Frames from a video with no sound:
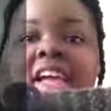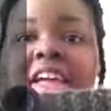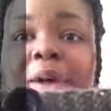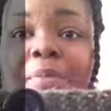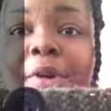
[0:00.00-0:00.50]

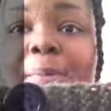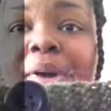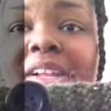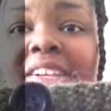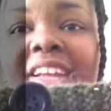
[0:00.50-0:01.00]
and I put a
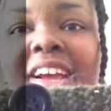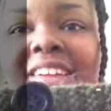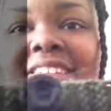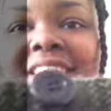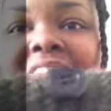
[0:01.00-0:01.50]
button here. I
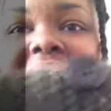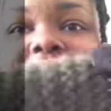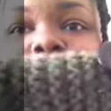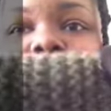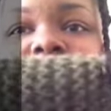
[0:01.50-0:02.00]
decided
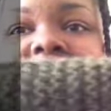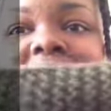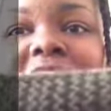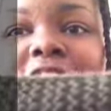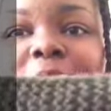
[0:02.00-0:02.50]
I want to
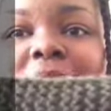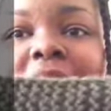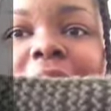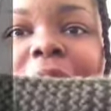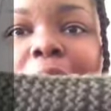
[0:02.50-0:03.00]
get a little bit
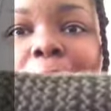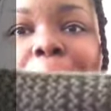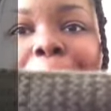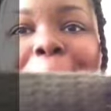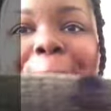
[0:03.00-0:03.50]
of,